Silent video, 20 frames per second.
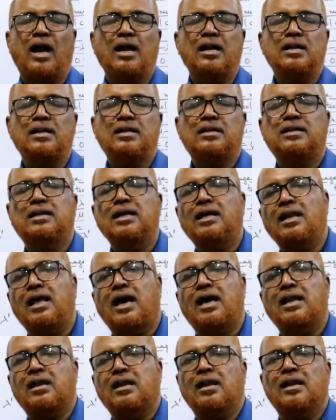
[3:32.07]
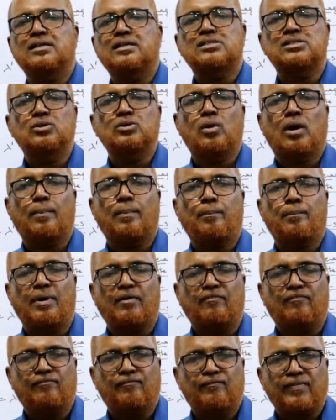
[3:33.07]
Until and unless you are
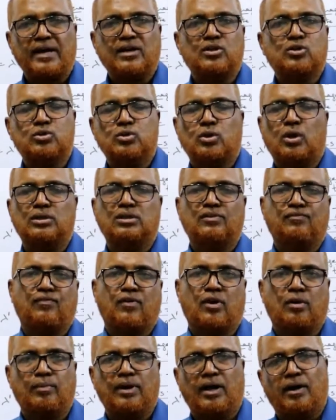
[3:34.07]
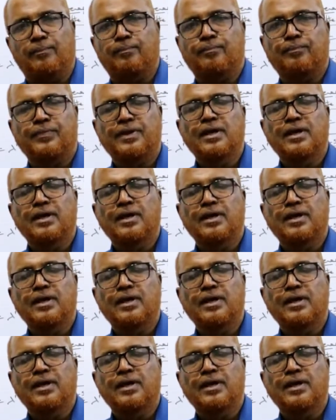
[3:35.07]
perfect on the formula,